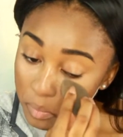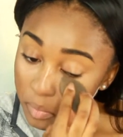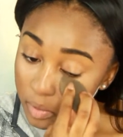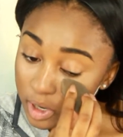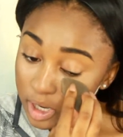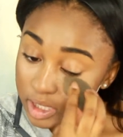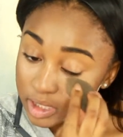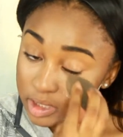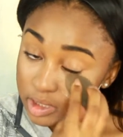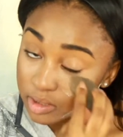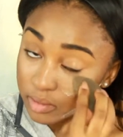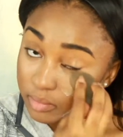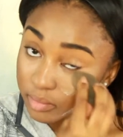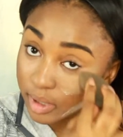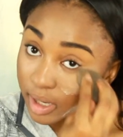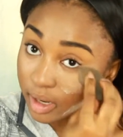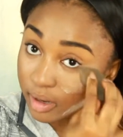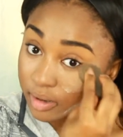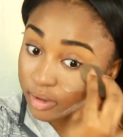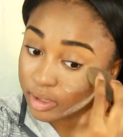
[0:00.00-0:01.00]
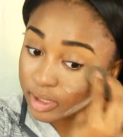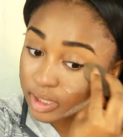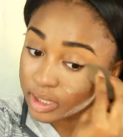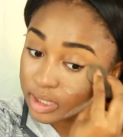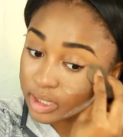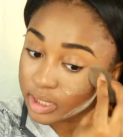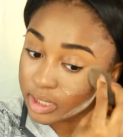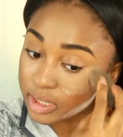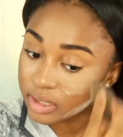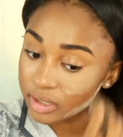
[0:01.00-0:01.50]
Press some powder
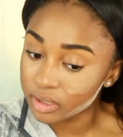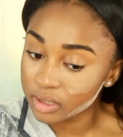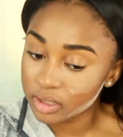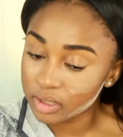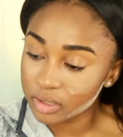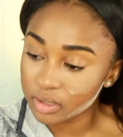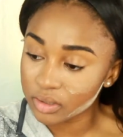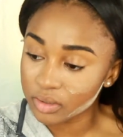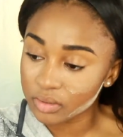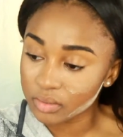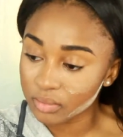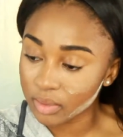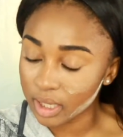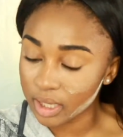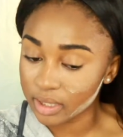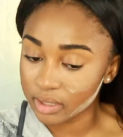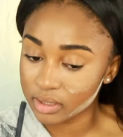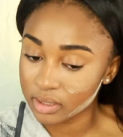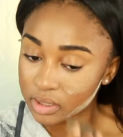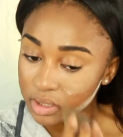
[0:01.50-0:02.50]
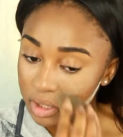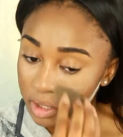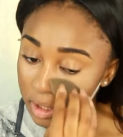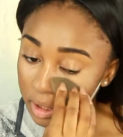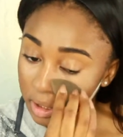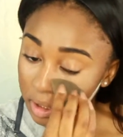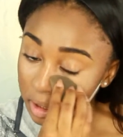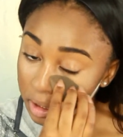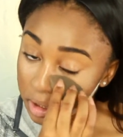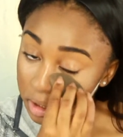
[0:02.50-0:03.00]
into my
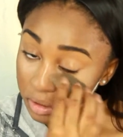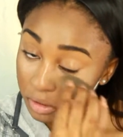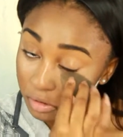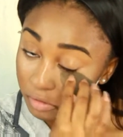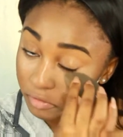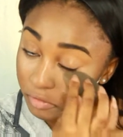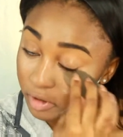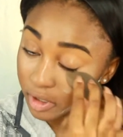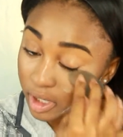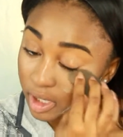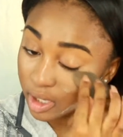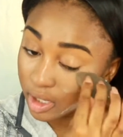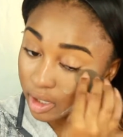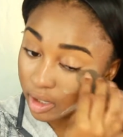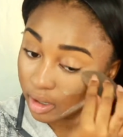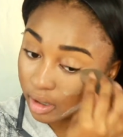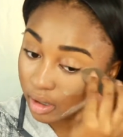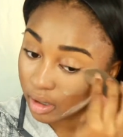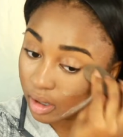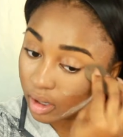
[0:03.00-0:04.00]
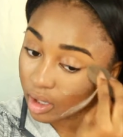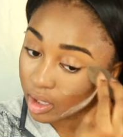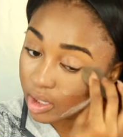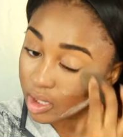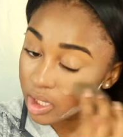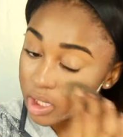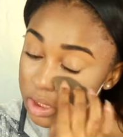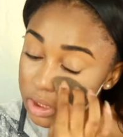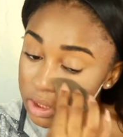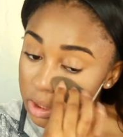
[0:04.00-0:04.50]
skin over here
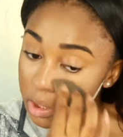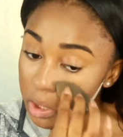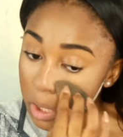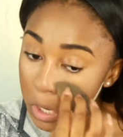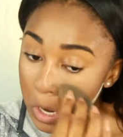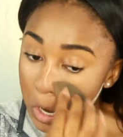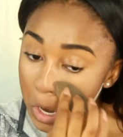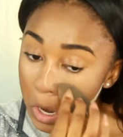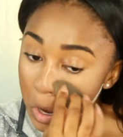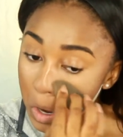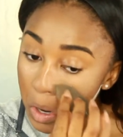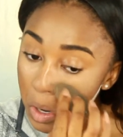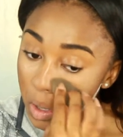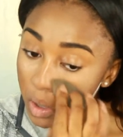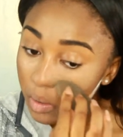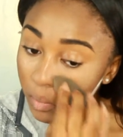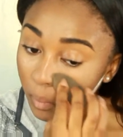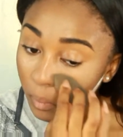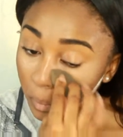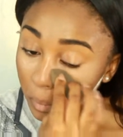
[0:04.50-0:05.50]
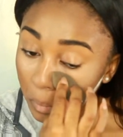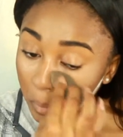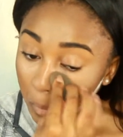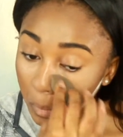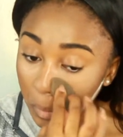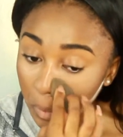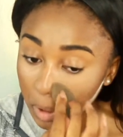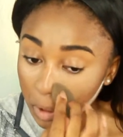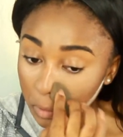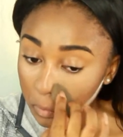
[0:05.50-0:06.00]
because
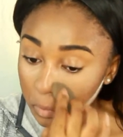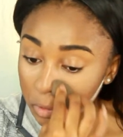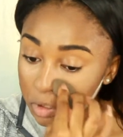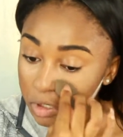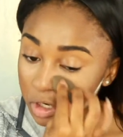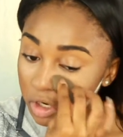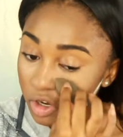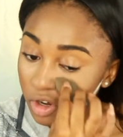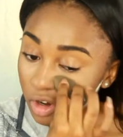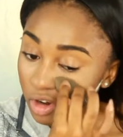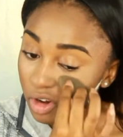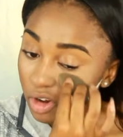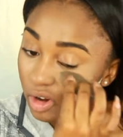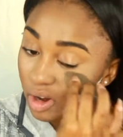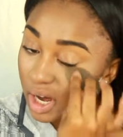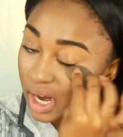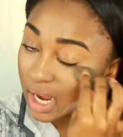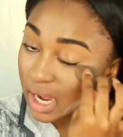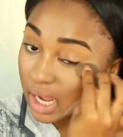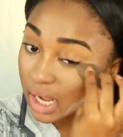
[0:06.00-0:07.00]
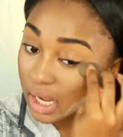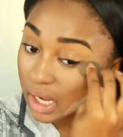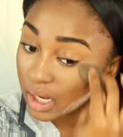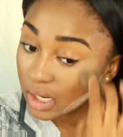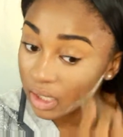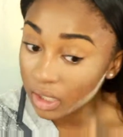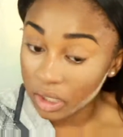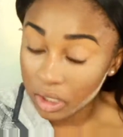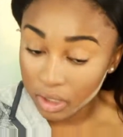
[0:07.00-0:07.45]
we don't want to crack.